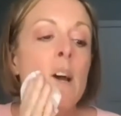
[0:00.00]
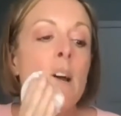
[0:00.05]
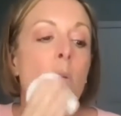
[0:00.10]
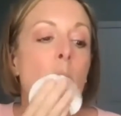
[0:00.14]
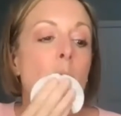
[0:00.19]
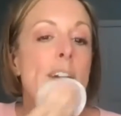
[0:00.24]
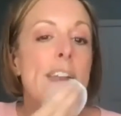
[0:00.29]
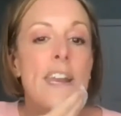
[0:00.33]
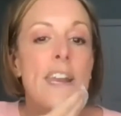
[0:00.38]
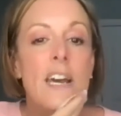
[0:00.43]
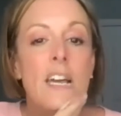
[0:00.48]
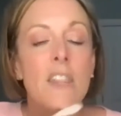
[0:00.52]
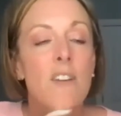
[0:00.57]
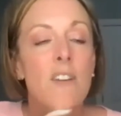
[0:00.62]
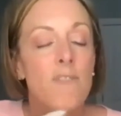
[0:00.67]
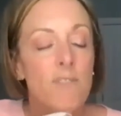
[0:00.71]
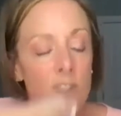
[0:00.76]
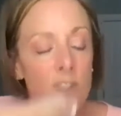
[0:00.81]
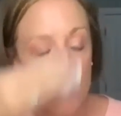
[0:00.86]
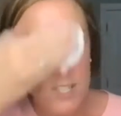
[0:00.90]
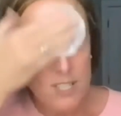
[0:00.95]
when the
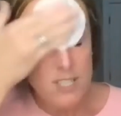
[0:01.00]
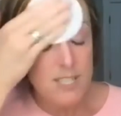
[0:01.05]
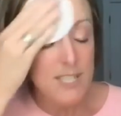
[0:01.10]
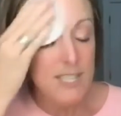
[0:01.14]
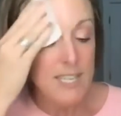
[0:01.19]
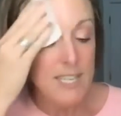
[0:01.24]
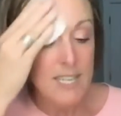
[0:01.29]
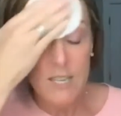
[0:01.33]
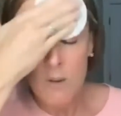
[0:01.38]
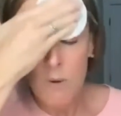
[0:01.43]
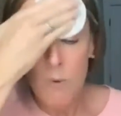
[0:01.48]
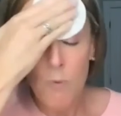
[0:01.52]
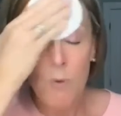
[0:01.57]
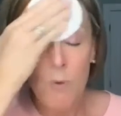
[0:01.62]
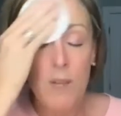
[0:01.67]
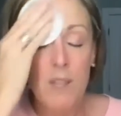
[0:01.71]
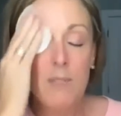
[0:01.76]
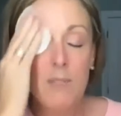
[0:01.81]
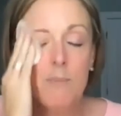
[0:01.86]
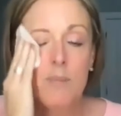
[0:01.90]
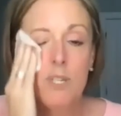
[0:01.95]
first thing
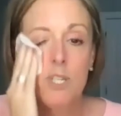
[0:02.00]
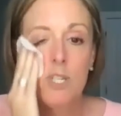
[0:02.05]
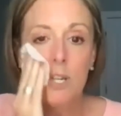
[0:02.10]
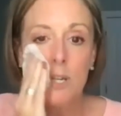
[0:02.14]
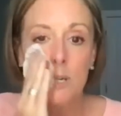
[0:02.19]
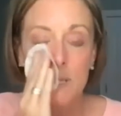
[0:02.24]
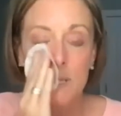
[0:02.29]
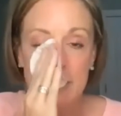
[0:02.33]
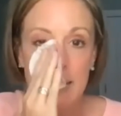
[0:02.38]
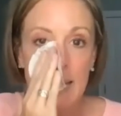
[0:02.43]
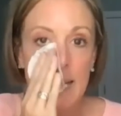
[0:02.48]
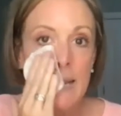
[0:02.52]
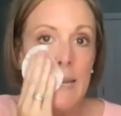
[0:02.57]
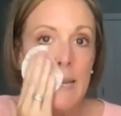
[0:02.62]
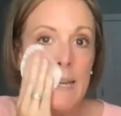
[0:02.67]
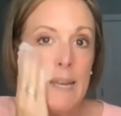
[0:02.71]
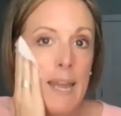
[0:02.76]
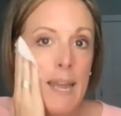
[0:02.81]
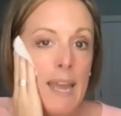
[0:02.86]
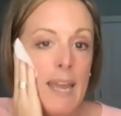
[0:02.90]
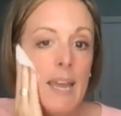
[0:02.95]
with mature
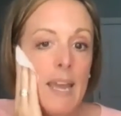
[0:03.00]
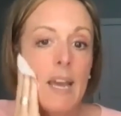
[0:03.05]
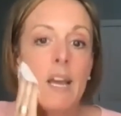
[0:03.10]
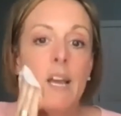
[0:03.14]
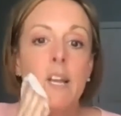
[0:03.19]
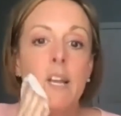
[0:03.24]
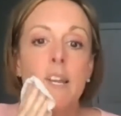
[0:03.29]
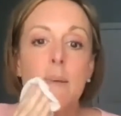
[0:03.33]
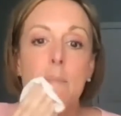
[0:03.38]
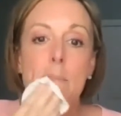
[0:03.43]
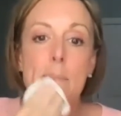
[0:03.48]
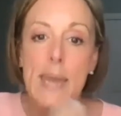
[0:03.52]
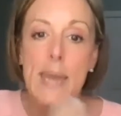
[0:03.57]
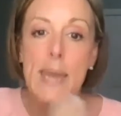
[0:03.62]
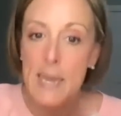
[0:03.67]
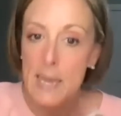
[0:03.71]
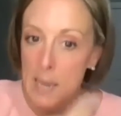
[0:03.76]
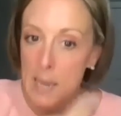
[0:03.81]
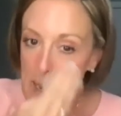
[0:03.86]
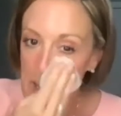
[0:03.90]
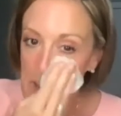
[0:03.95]
skin and
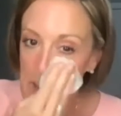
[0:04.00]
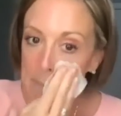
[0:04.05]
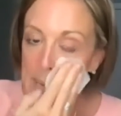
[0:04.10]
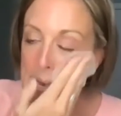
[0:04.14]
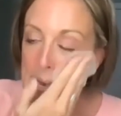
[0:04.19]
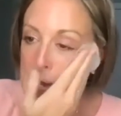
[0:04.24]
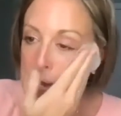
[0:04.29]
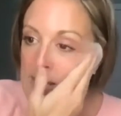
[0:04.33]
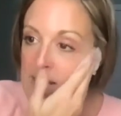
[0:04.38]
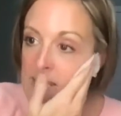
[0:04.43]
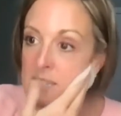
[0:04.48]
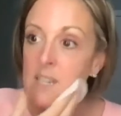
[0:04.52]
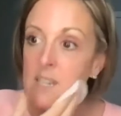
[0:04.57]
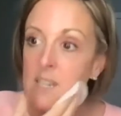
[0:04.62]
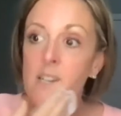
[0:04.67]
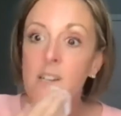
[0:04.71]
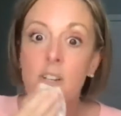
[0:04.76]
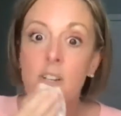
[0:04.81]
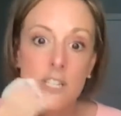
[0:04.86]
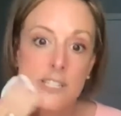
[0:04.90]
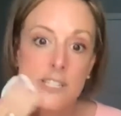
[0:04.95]
makeup is
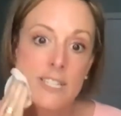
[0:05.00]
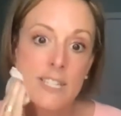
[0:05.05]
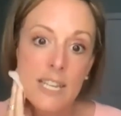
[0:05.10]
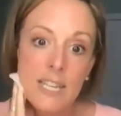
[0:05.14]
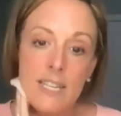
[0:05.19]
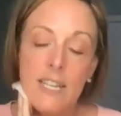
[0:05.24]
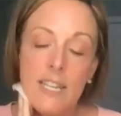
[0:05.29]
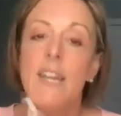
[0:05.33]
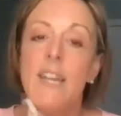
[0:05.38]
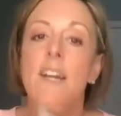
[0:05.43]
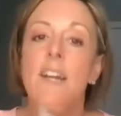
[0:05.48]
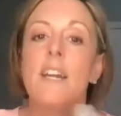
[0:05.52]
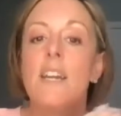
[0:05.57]
good skincare.